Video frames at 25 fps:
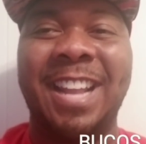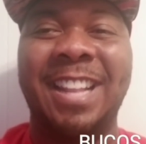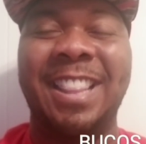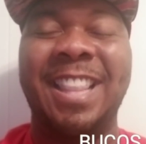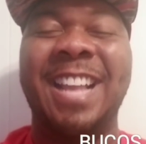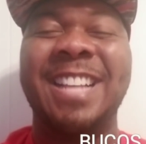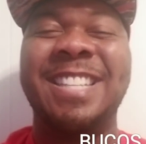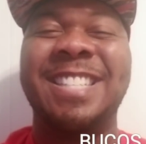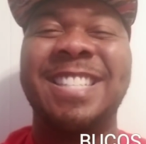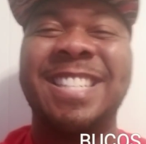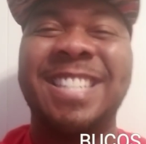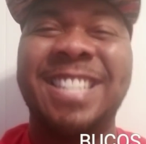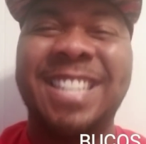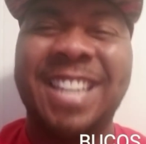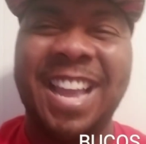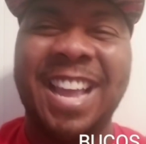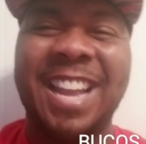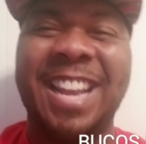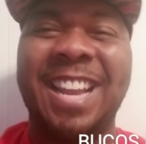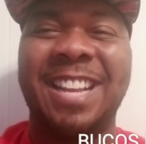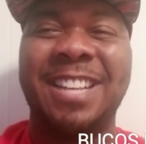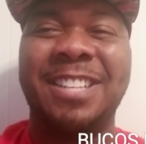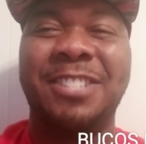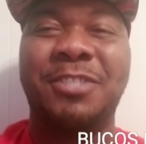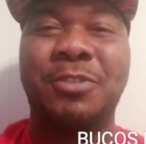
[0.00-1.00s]
Let's get
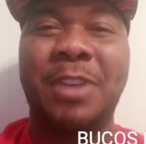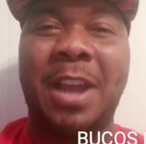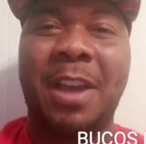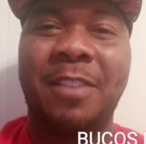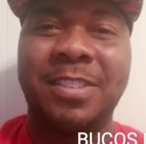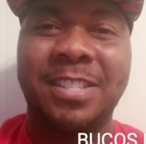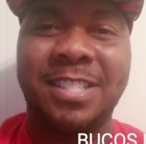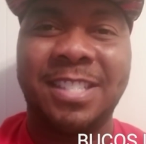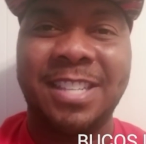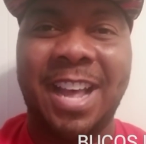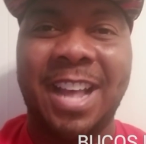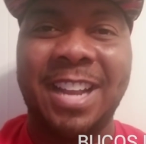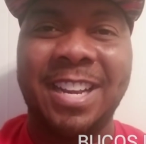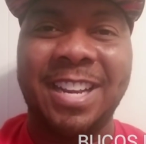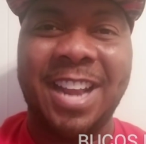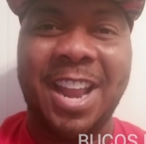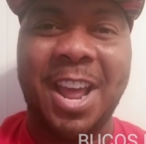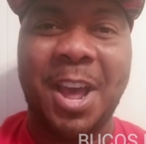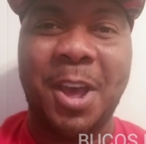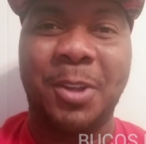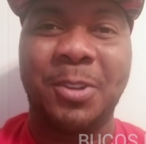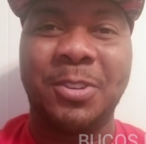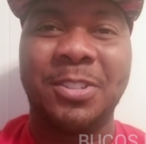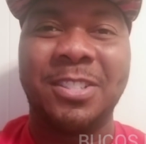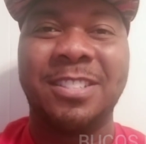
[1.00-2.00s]
it. Travis signing
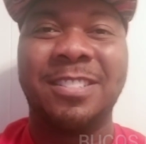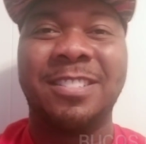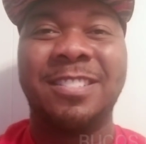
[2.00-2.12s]
out.